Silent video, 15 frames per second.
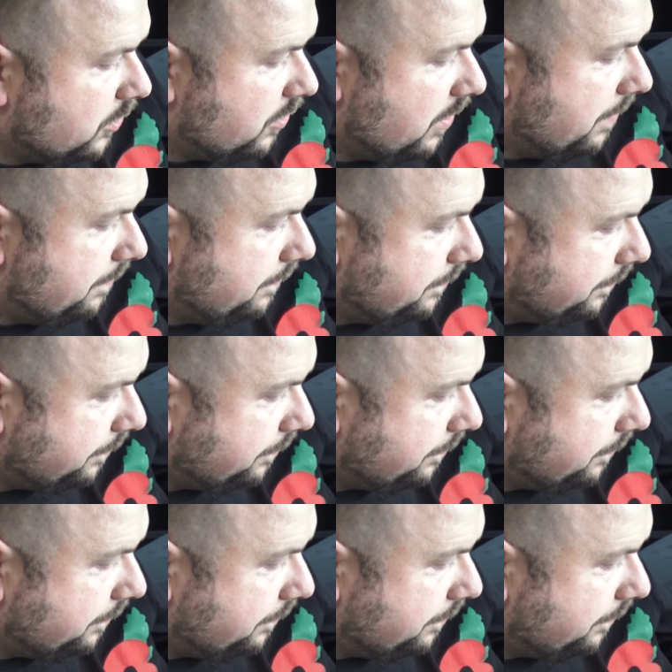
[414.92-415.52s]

trim,